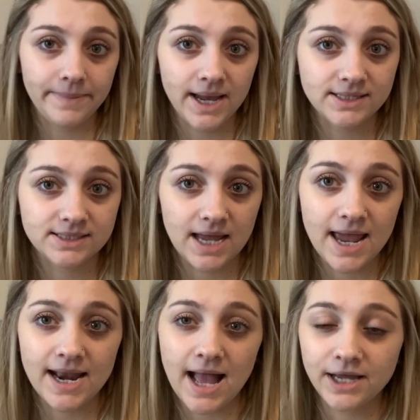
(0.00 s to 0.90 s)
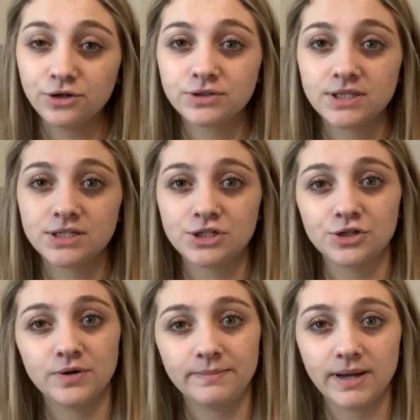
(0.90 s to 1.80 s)
paste, and I use this
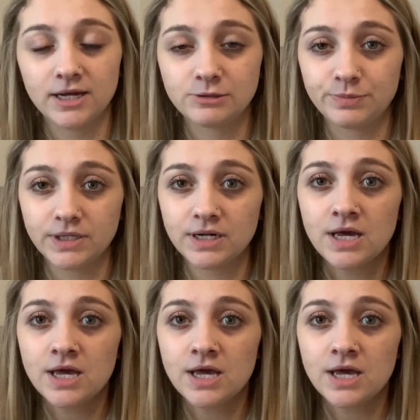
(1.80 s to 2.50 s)
too, and my husband